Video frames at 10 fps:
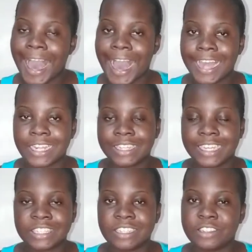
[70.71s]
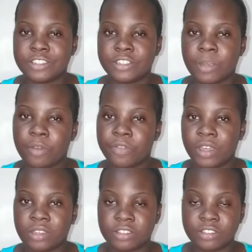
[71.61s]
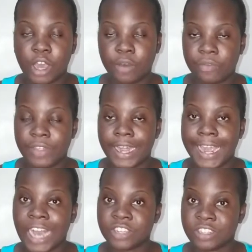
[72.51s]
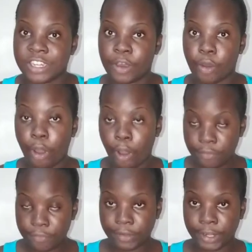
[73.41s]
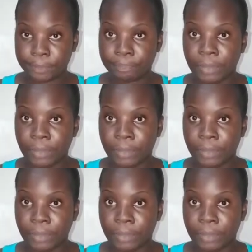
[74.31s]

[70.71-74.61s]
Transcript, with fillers: and that's just some of the stuff that they actually offer.